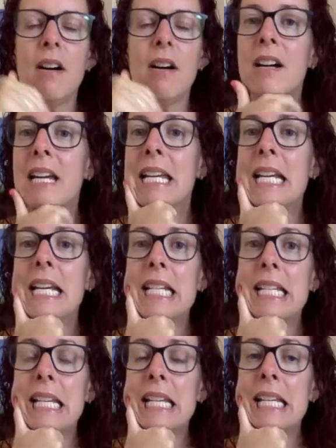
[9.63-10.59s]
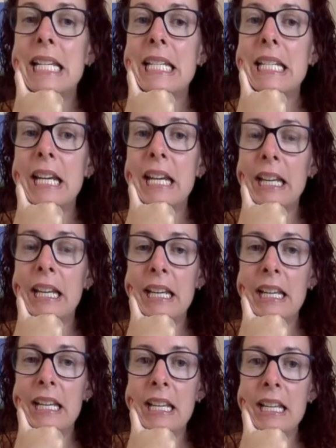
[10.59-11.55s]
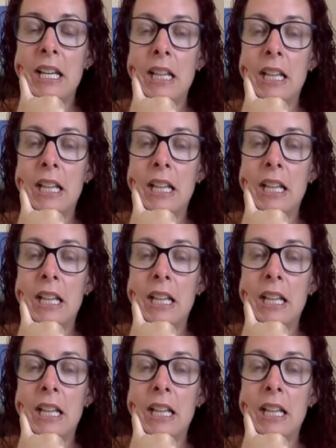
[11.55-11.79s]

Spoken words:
I did a